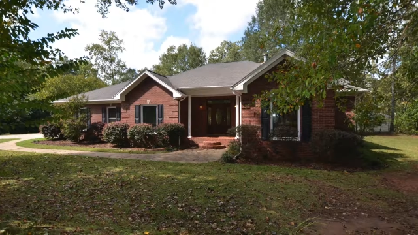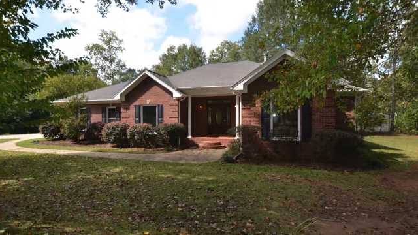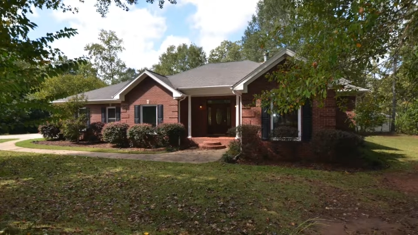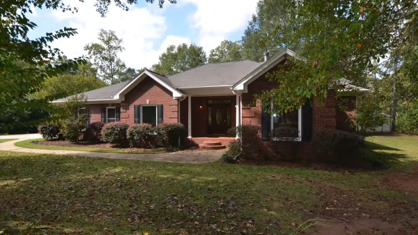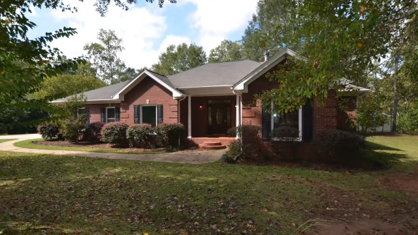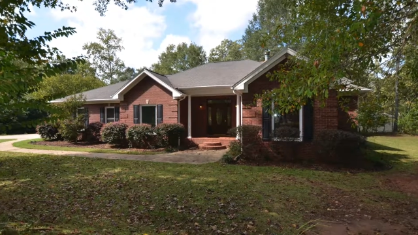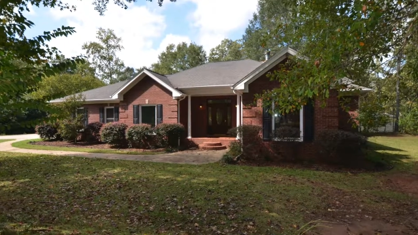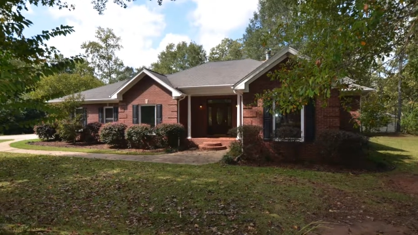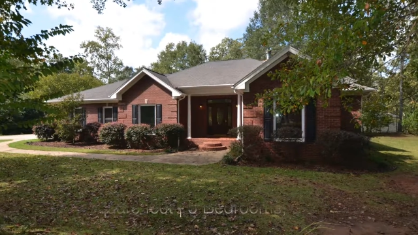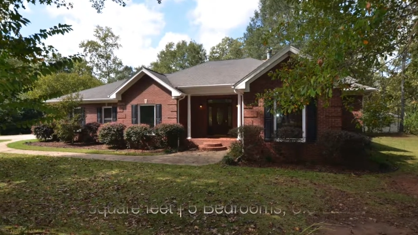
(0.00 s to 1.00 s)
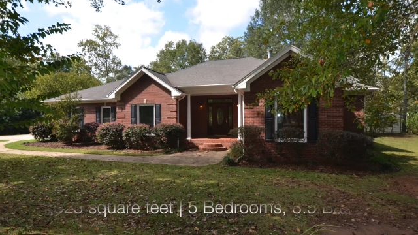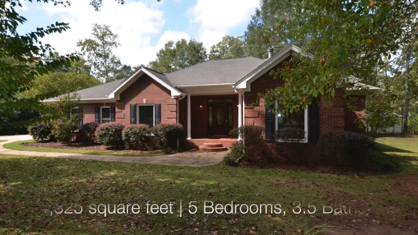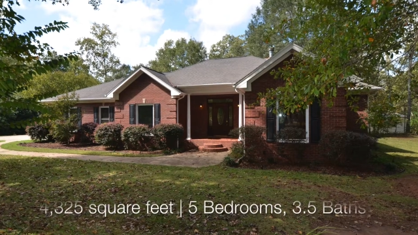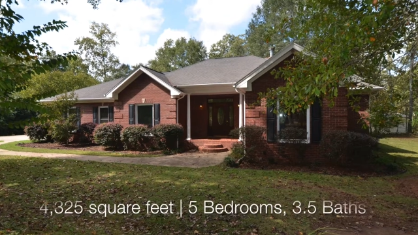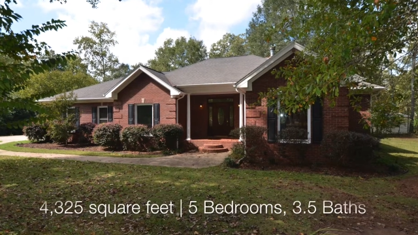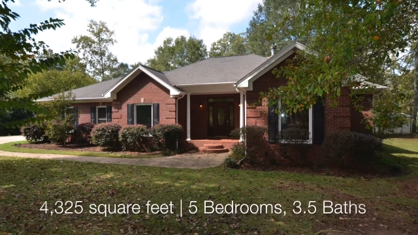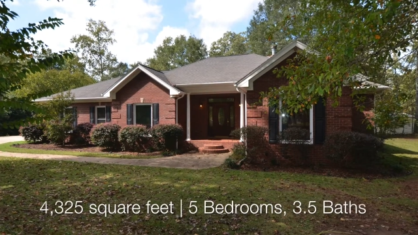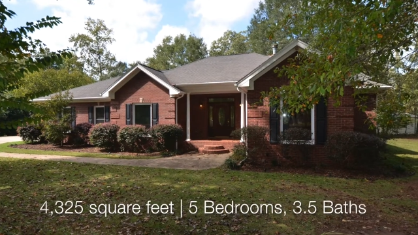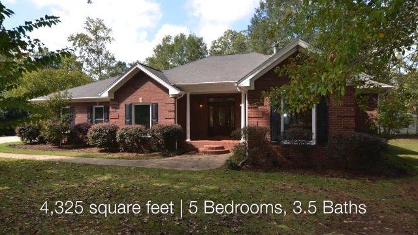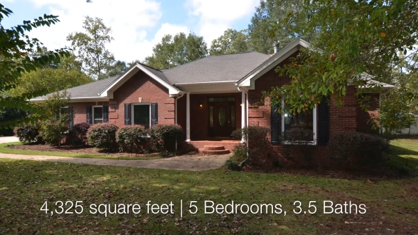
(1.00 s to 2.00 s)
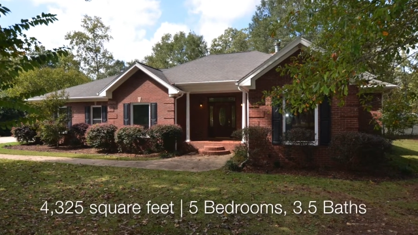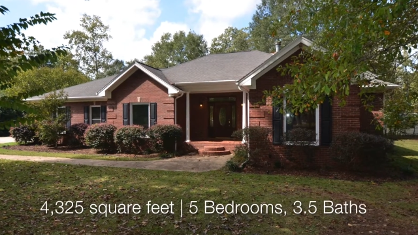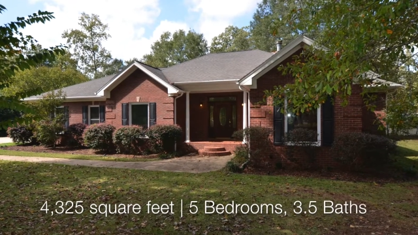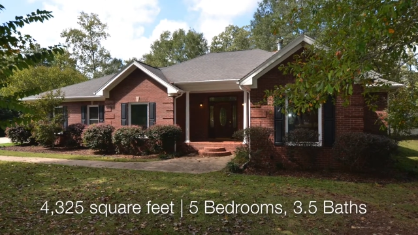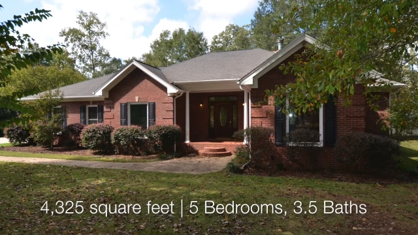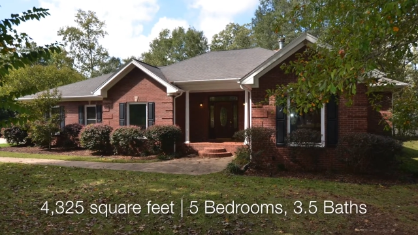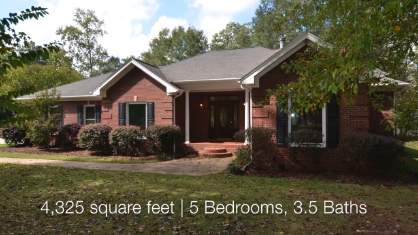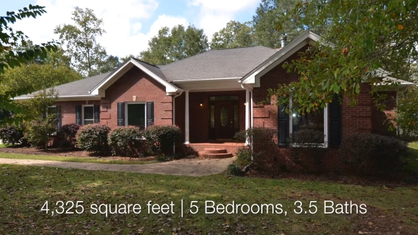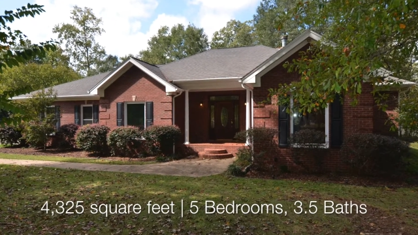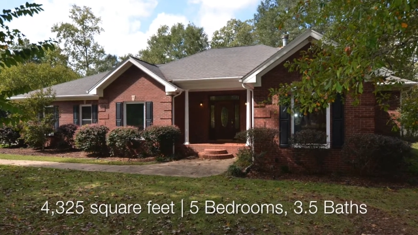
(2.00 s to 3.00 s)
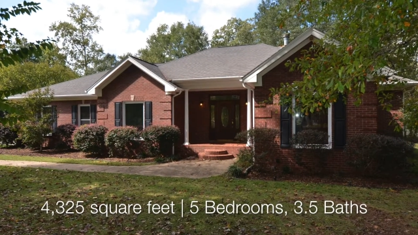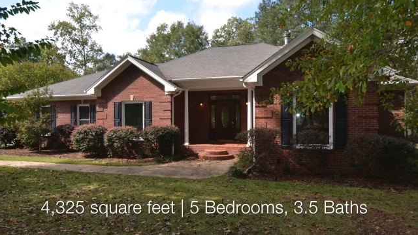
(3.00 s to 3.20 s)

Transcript: No face is visible, so there are no lips to read.